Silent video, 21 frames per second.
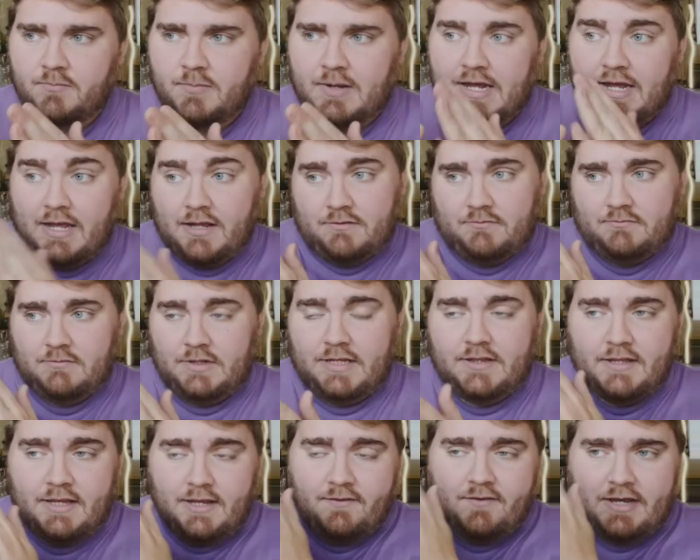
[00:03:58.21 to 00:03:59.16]
by
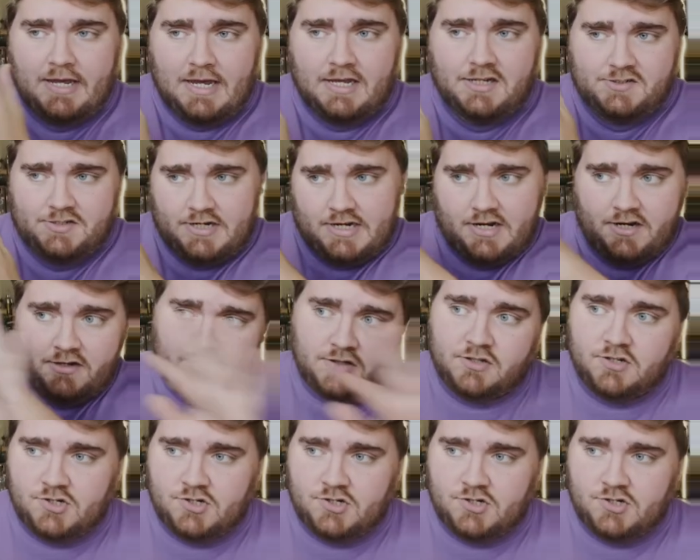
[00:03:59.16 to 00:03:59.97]
like they have a hashtag and then the